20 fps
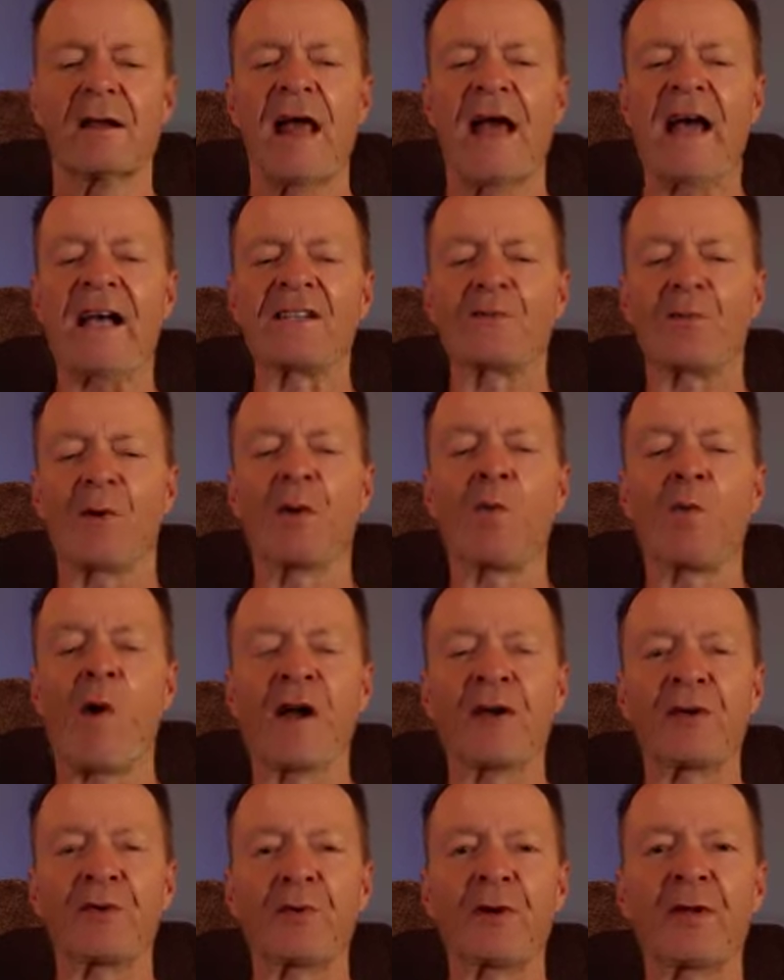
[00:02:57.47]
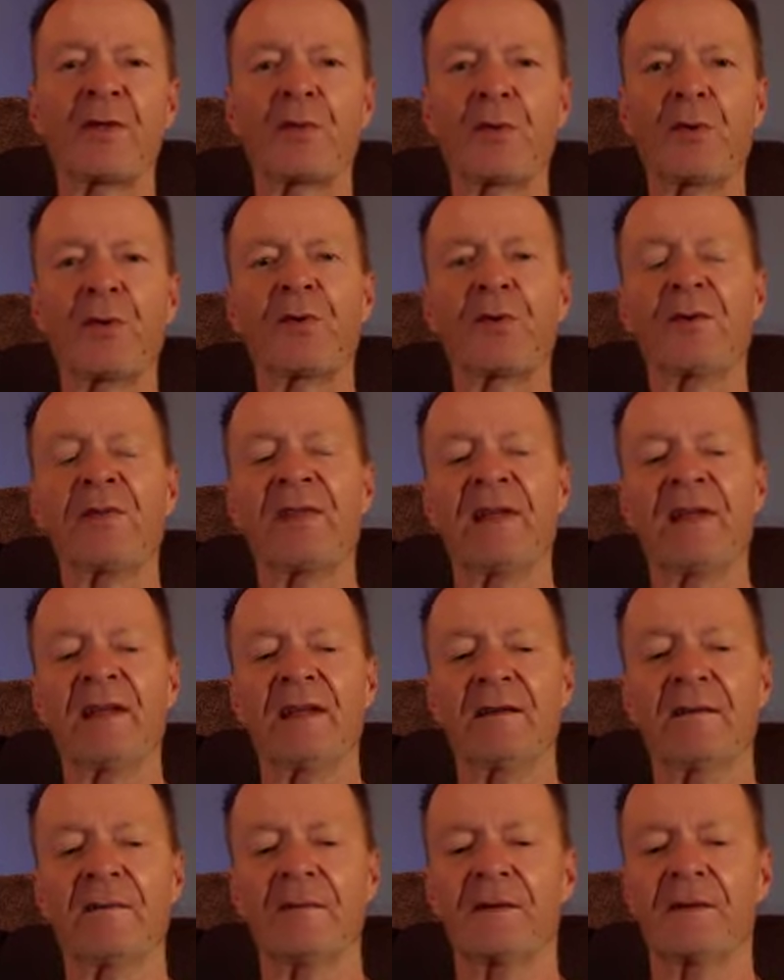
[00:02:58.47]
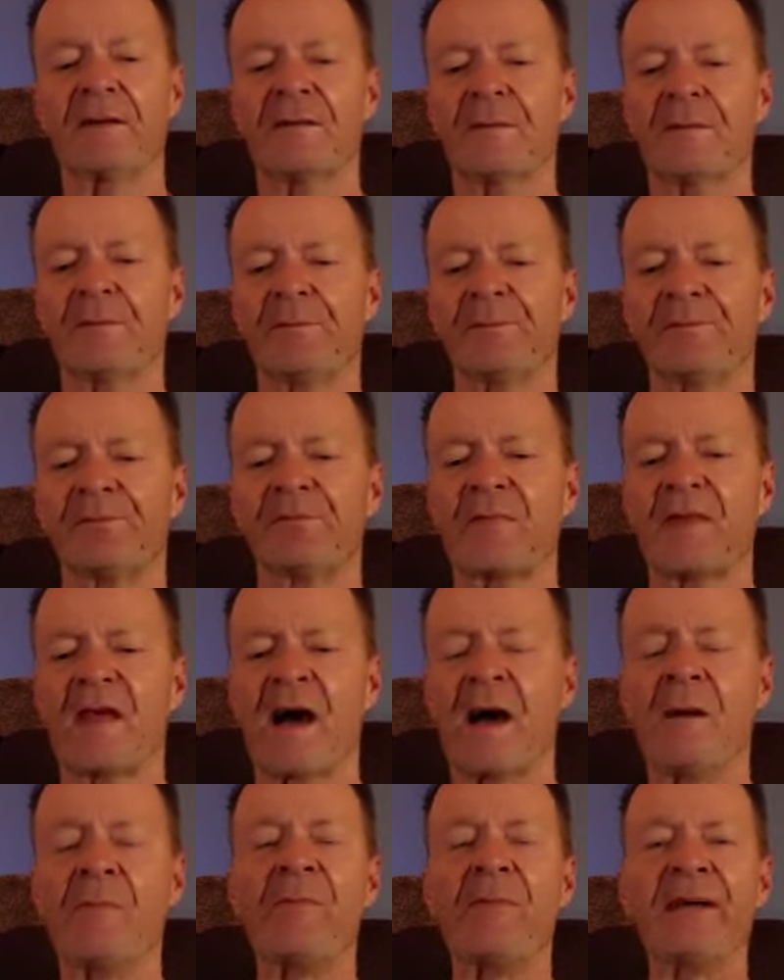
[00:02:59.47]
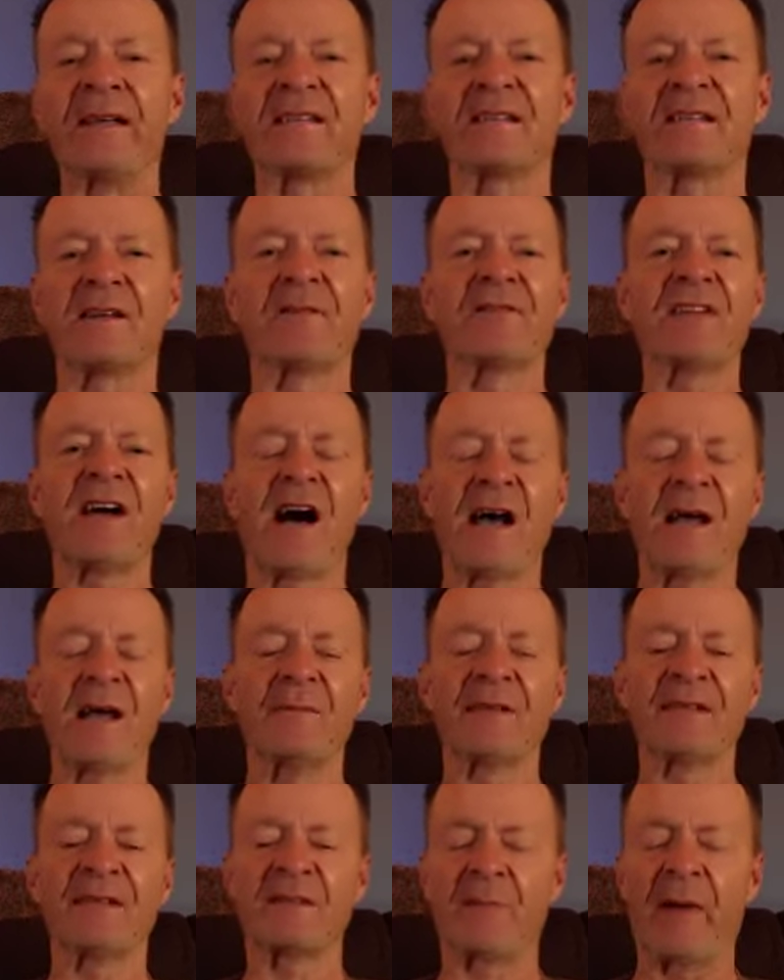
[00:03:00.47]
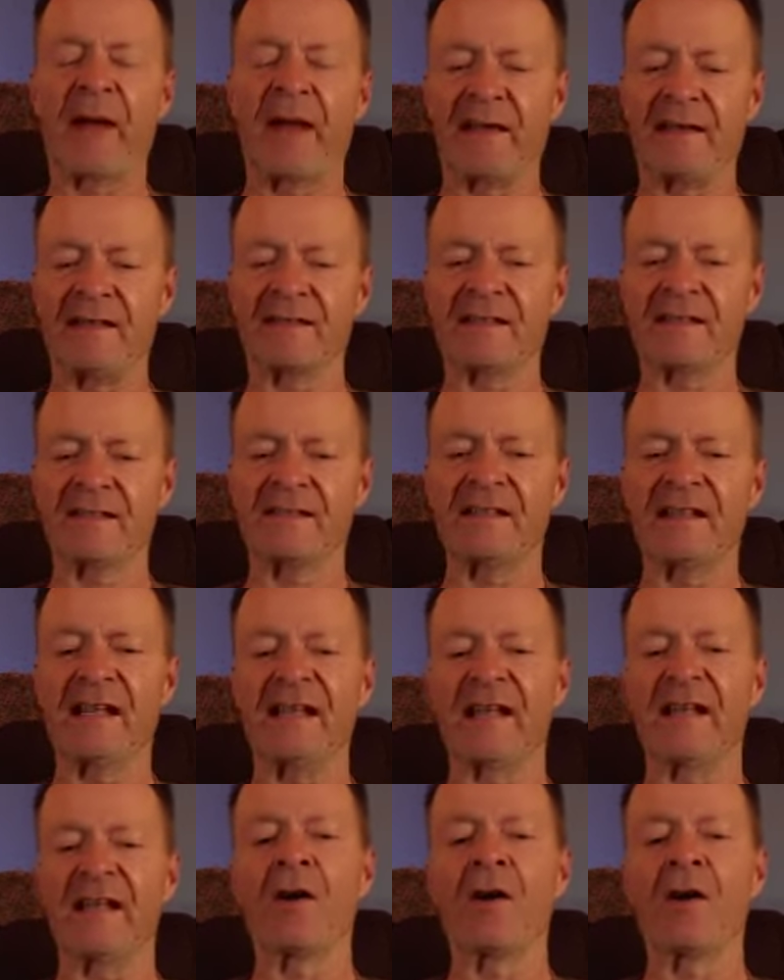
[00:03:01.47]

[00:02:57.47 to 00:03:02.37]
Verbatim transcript: as we're wandering through the abyss of time and space, seeking